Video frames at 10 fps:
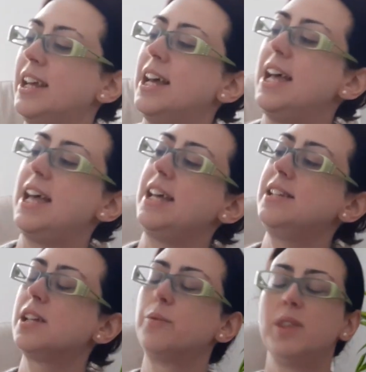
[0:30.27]

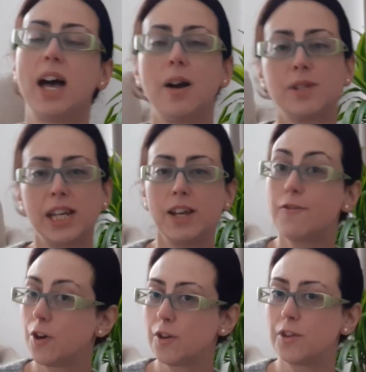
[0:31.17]
And without any
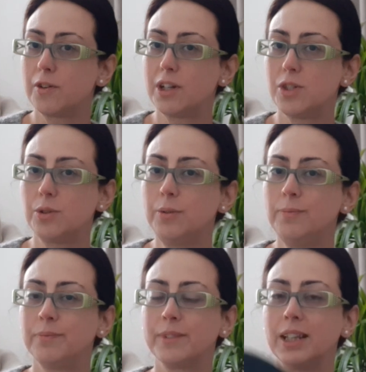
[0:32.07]
further ado,
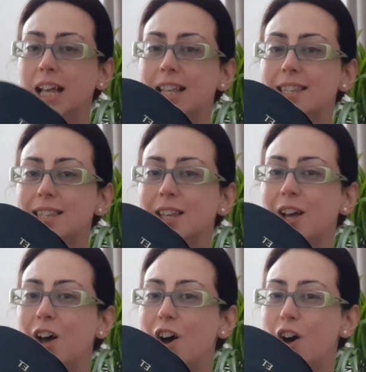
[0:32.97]
let's
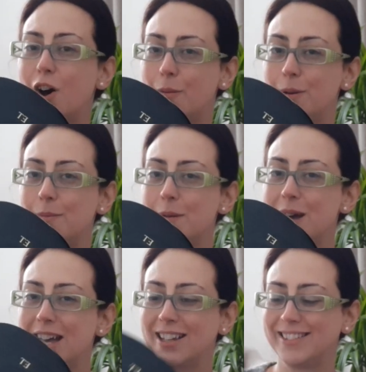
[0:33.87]
open my
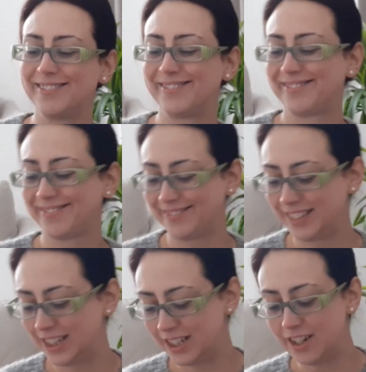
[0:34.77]
bag.
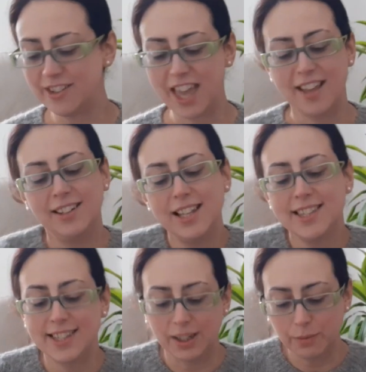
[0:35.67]
Okay,
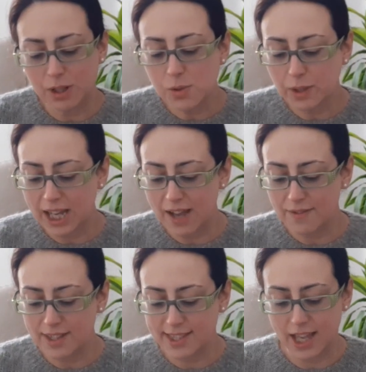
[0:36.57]
let's see. What do we have
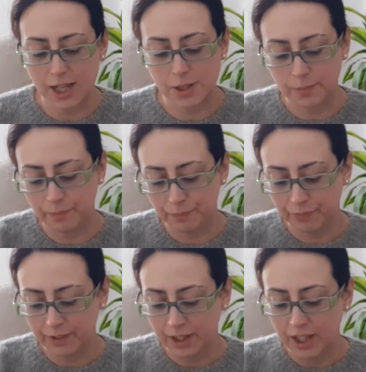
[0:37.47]
inside?
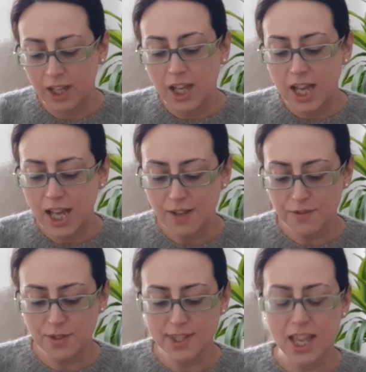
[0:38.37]
I have
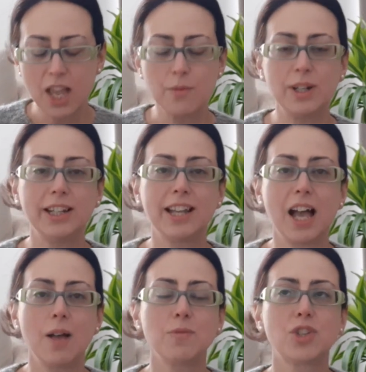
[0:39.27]
to say, when it
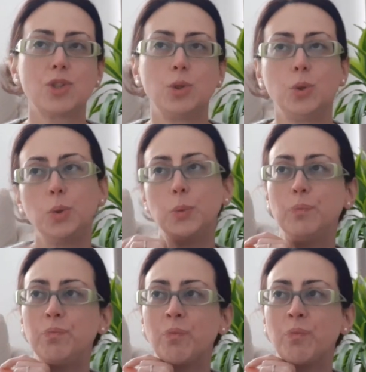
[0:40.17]
comes to